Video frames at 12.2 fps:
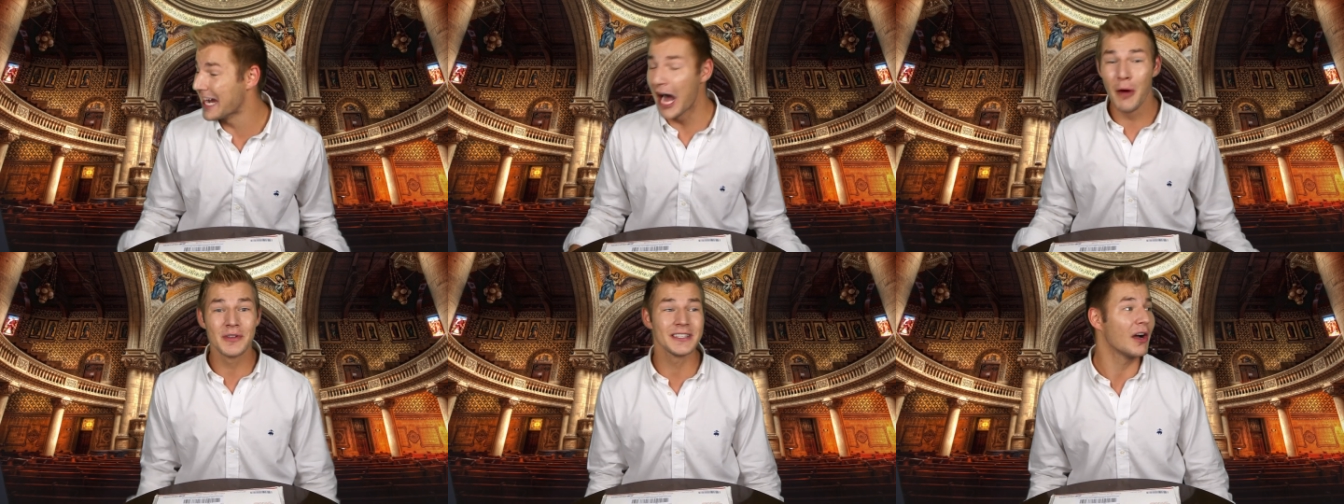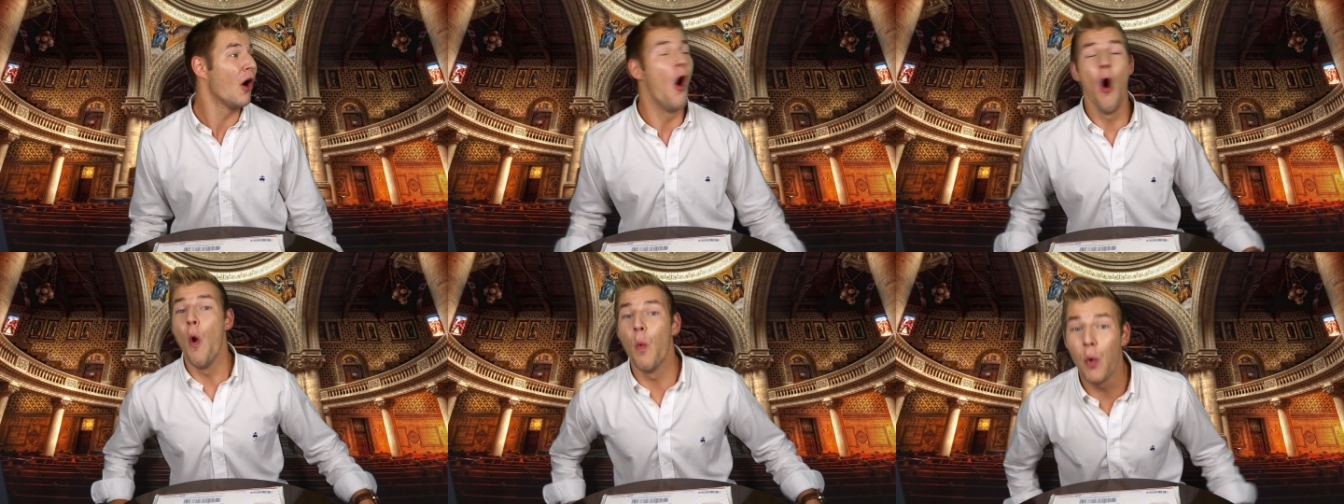I was like,
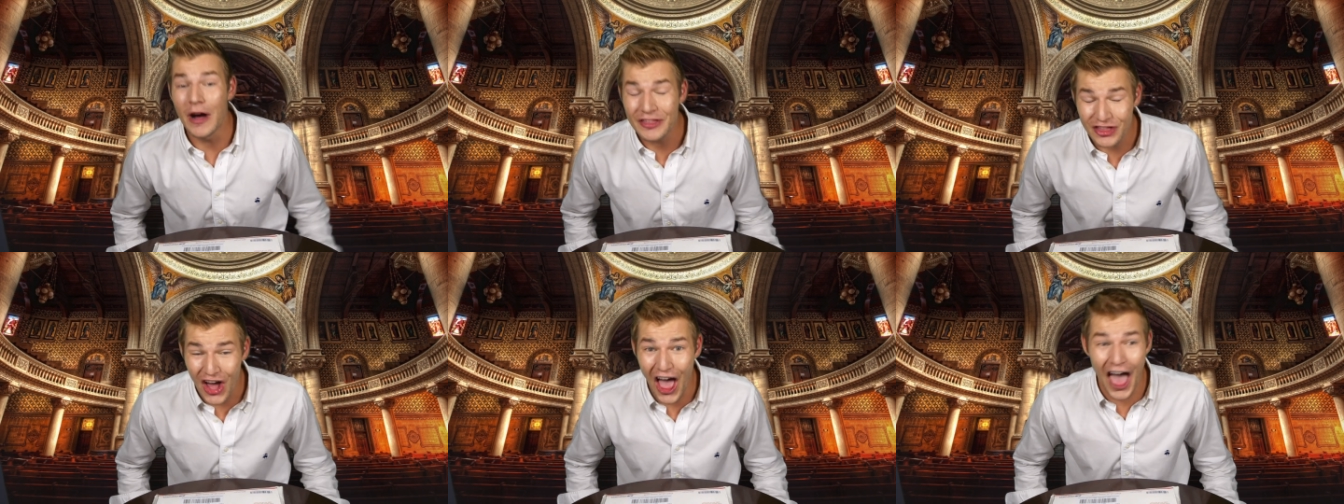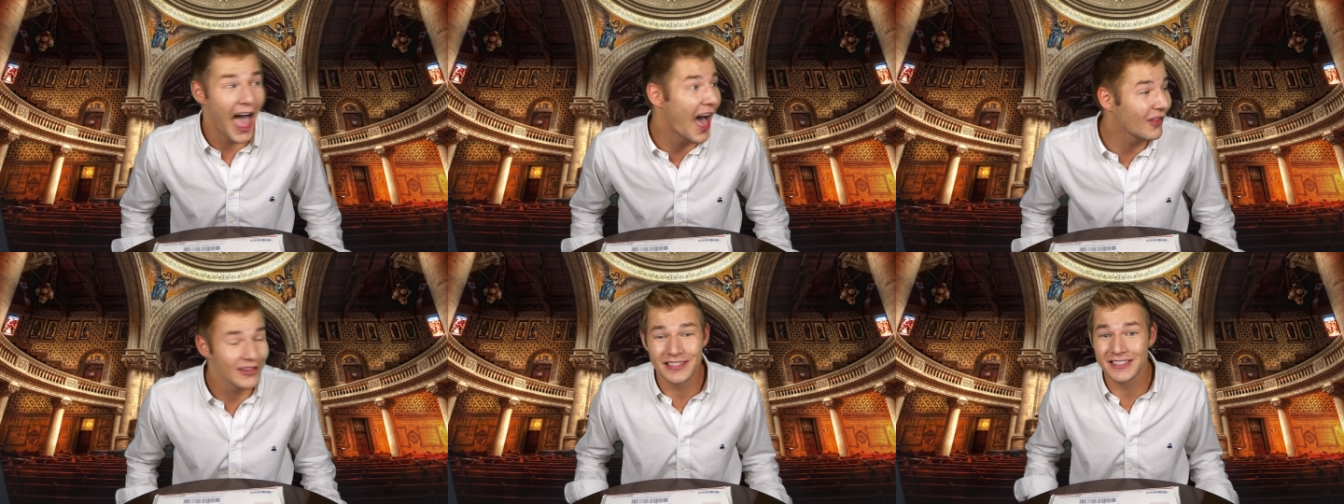what the
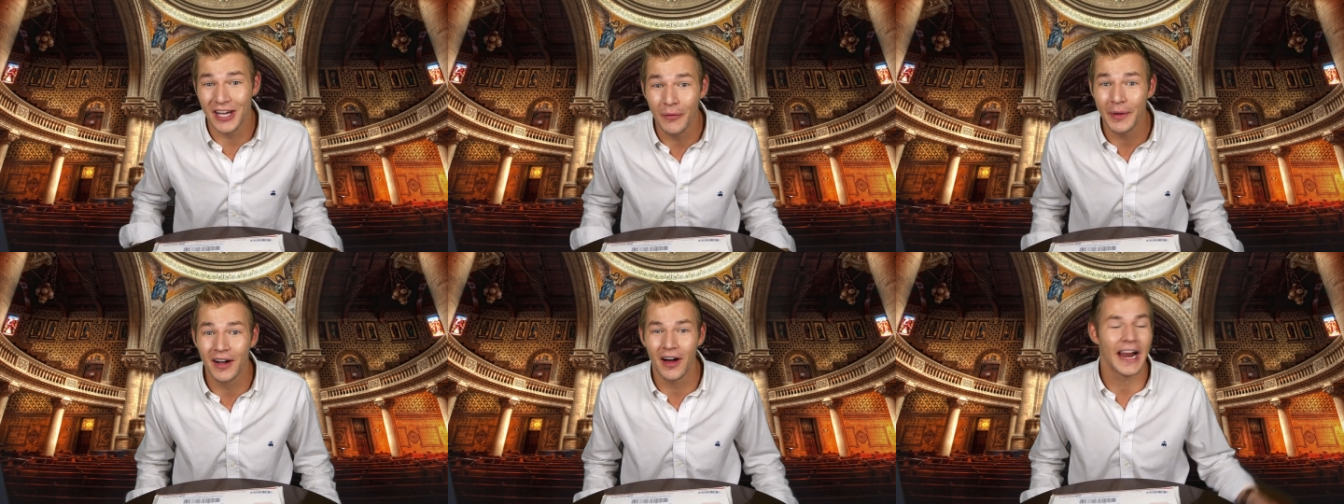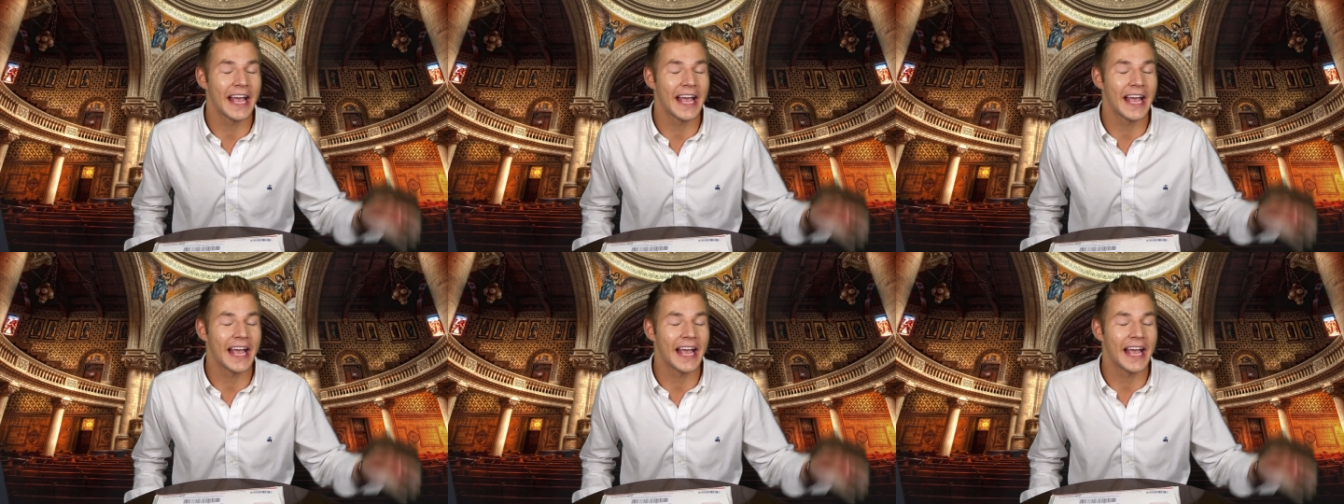hell is going on?